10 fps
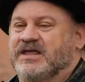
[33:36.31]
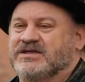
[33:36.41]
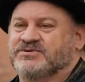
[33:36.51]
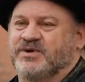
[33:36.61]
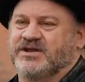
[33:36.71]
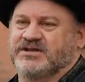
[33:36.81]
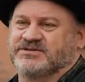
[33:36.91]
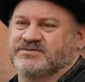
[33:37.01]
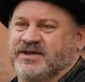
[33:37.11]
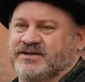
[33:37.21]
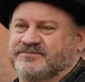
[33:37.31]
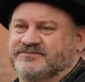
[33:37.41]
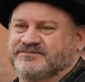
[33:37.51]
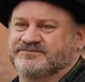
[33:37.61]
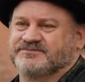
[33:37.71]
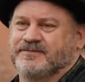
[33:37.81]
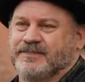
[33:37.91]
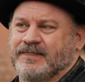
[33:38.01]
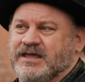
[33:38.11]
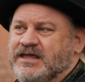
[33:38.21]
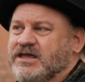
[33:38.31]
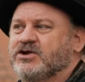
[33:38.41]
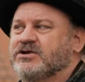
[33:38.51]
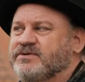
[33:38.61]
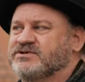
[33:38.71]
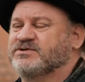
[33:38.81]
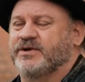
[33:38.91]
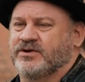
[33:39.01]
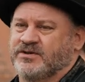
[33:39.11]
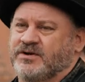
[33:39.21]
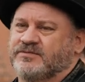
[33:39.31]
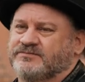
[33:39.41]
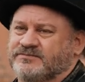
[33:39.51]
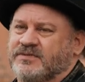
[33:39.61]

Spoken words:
Is what it is, man. He couldn't have been sweeter, though.